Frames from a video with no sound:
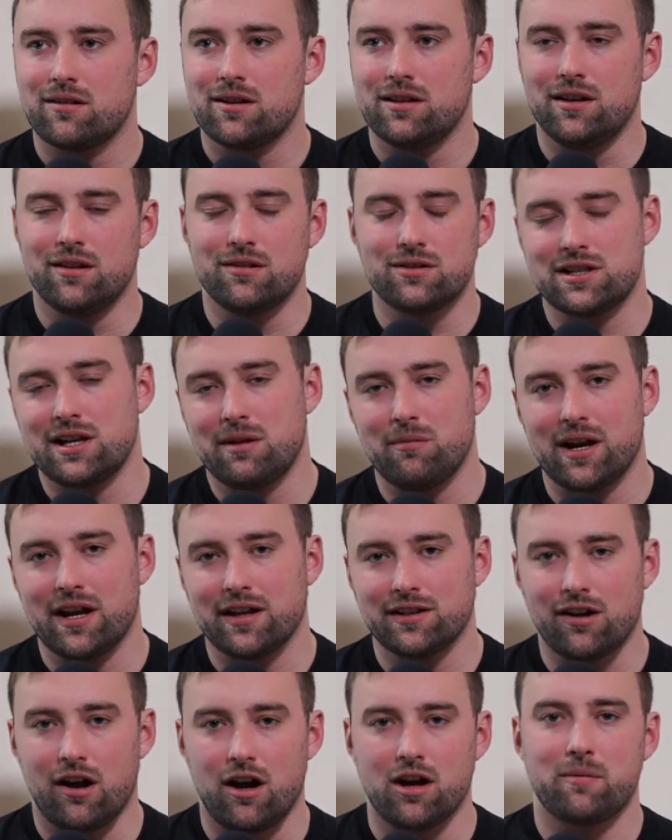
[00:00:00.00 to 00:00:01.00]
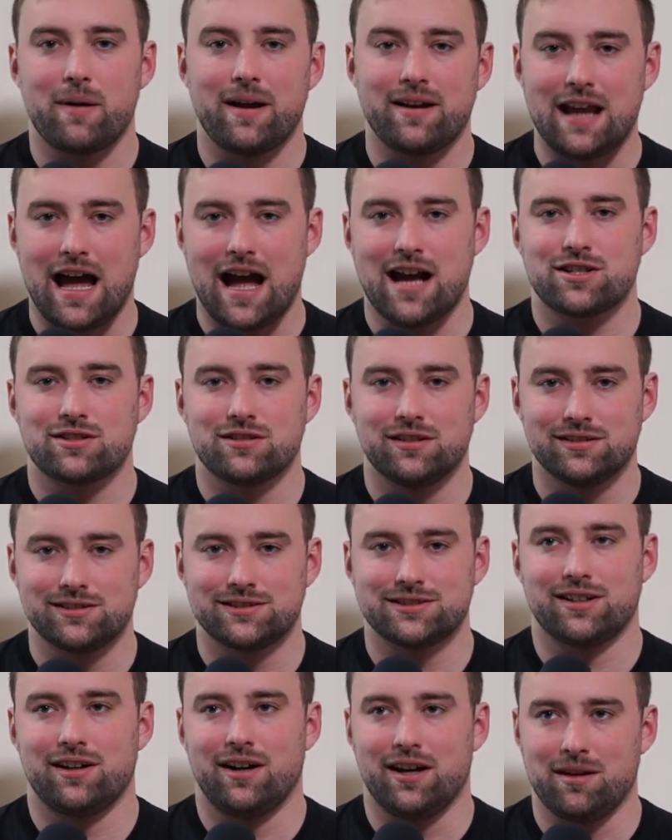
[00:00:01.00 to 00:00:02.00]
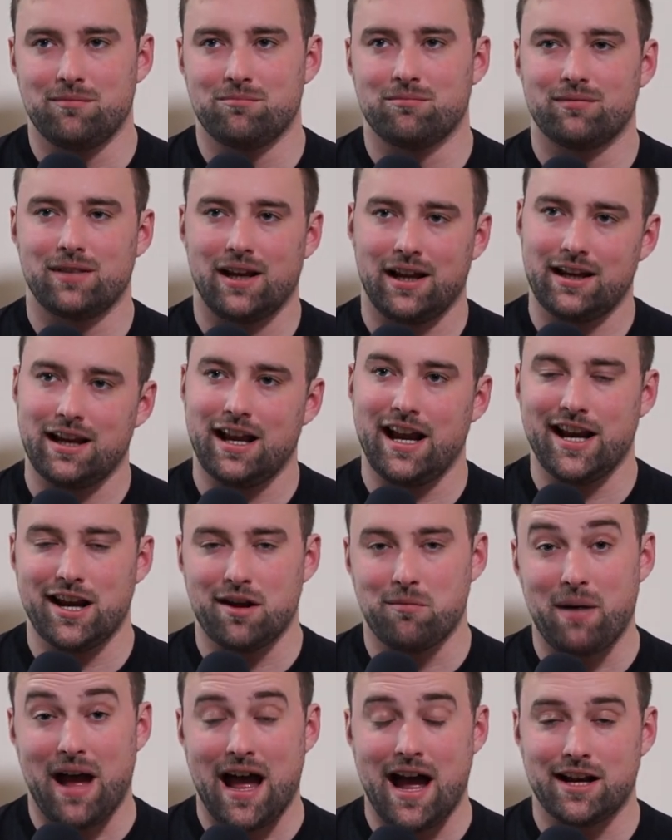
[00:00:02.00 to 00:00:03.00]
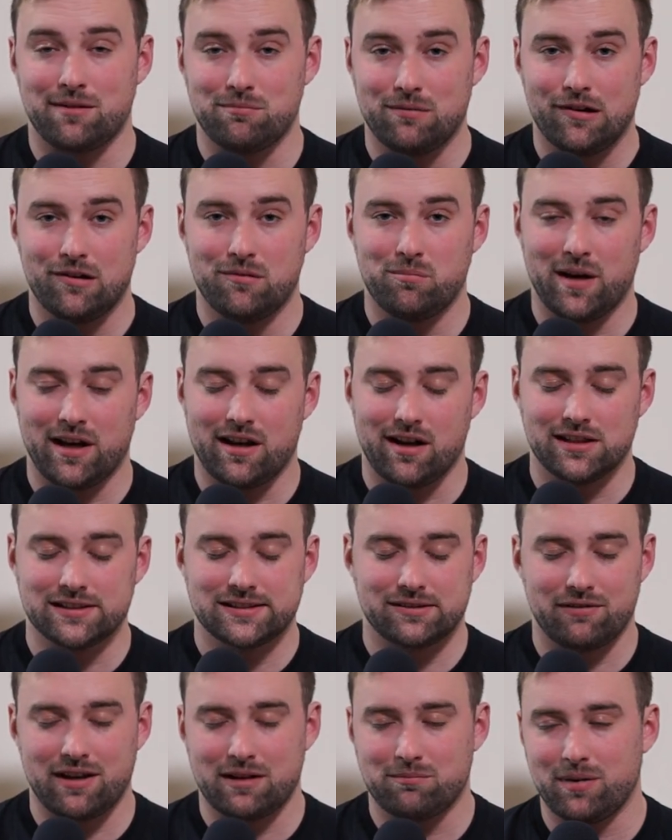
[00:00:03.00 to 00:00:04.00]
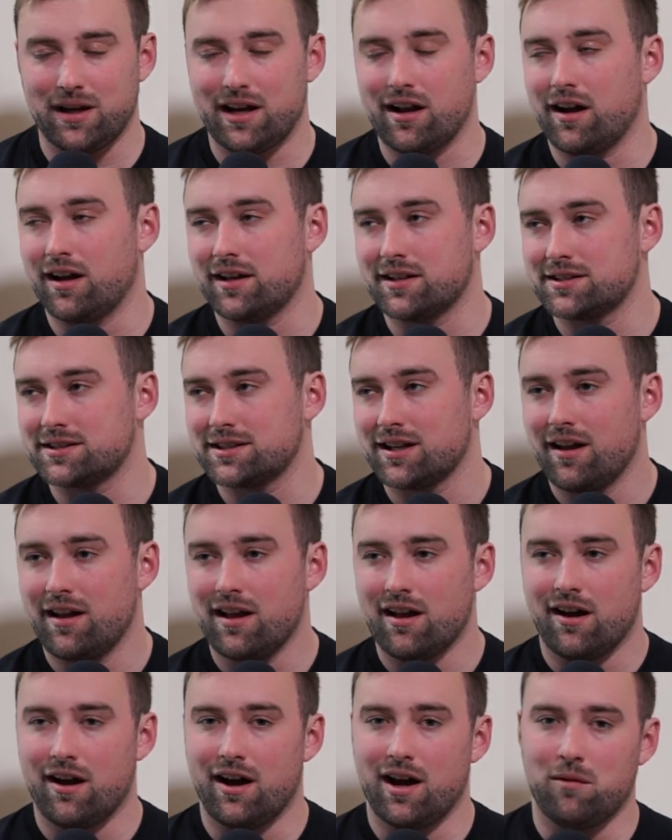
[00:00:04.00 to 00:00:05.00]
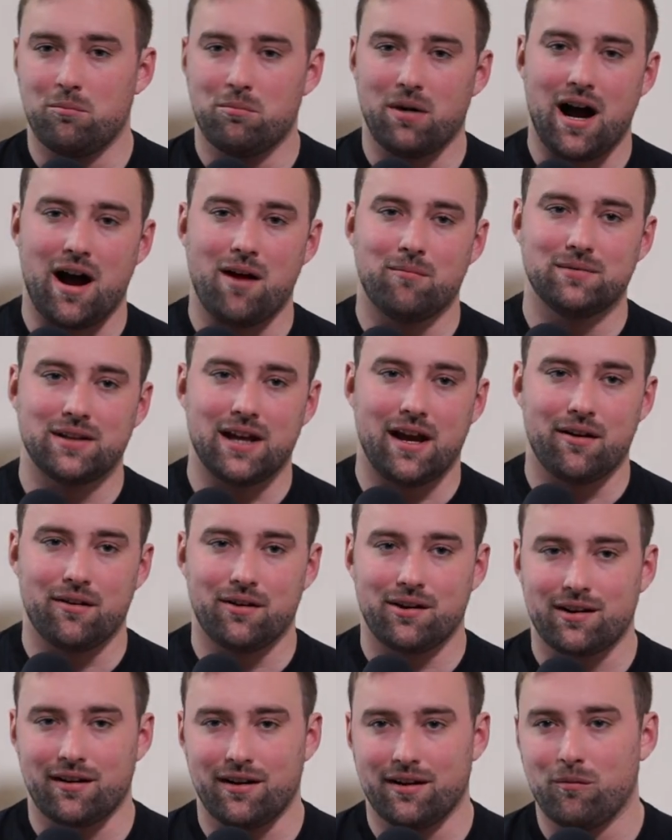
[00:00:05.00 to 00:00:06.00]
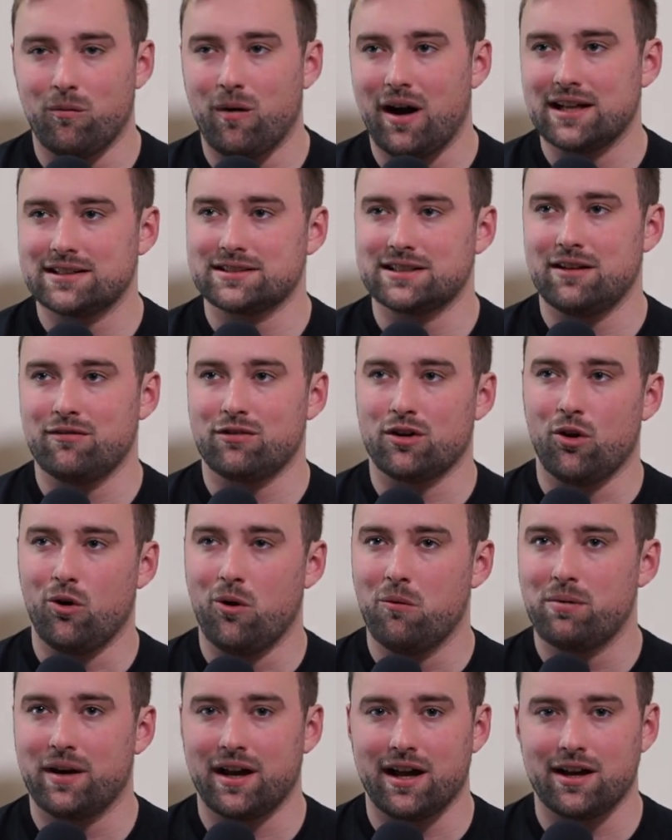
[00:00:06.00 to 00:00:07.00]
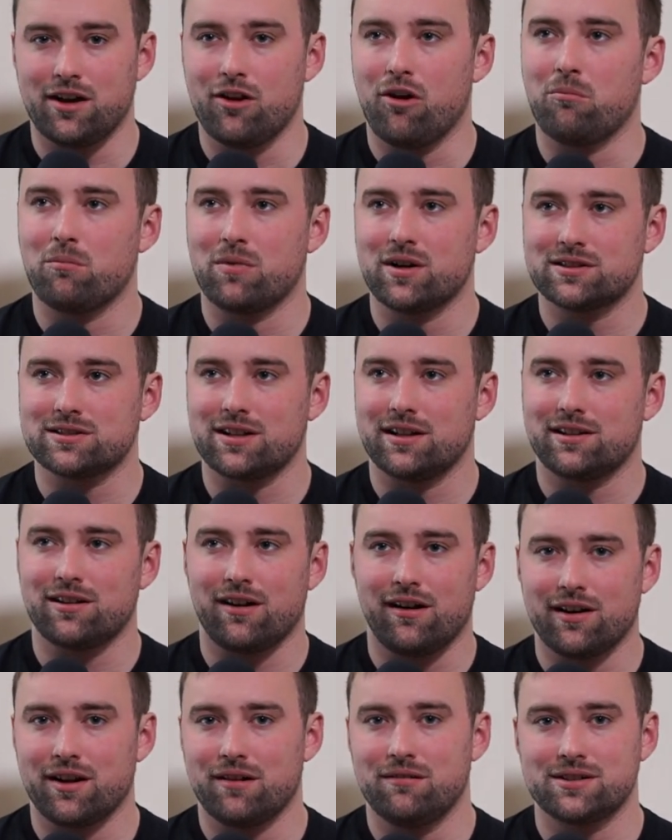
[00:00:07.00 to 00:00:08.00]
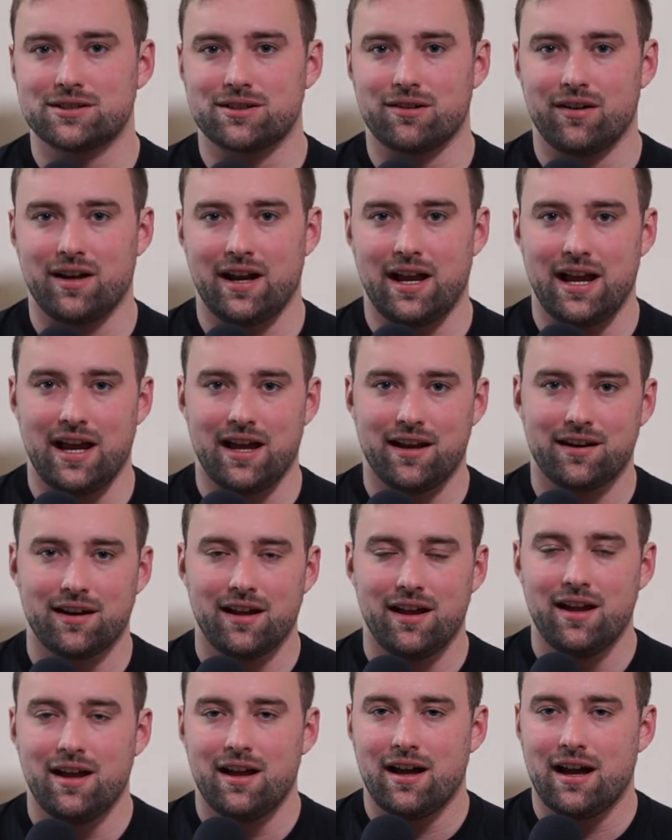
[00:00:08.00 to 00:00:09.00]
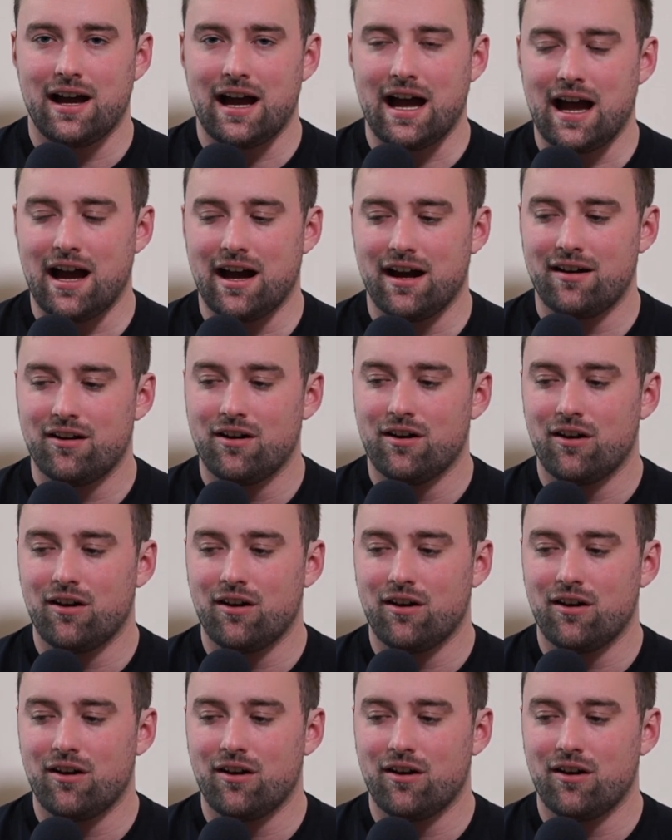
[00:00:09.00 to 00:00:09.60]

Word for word: usually when i talk about nationals i'm like in a bad mood because of it because i bombed out i wasn't even opening at numbers i thought i was going to hit uh,